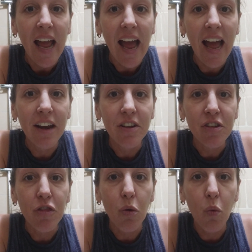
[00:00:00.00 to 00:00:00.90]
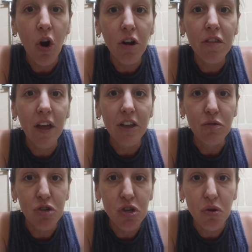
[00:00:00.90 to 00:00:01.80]
And the work that
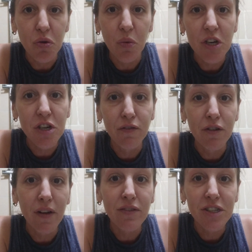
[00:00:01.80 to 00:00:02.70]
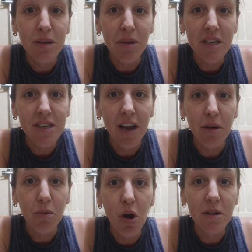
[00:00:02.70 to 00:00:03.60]
you do, which if you've ever seen my
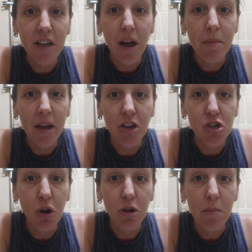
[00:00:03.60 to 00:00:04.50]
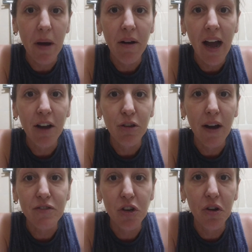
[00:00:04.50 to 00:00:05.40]
stand-up comedy, I make a joke about how you
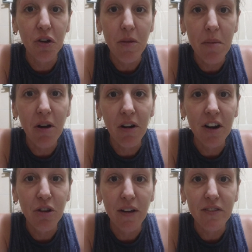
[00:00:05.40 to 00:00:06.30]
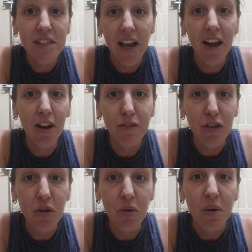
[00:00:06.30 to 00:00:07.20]
have to look in the mirror and you have to say, I love
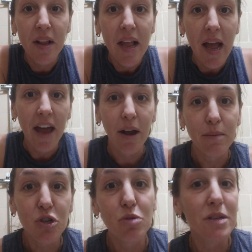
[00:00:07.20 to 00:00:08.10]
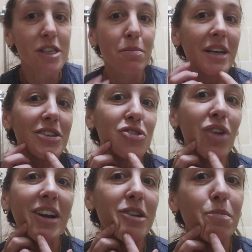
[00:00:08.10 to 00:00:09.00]
you. And I'm too busy being
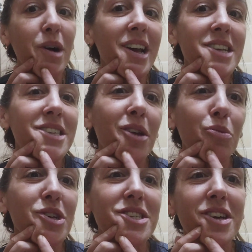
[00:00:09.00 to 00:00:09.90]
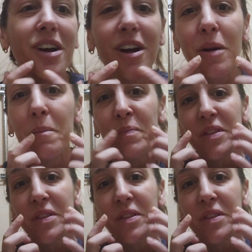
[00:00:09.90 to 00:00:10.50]
distracted by, is that a whisker?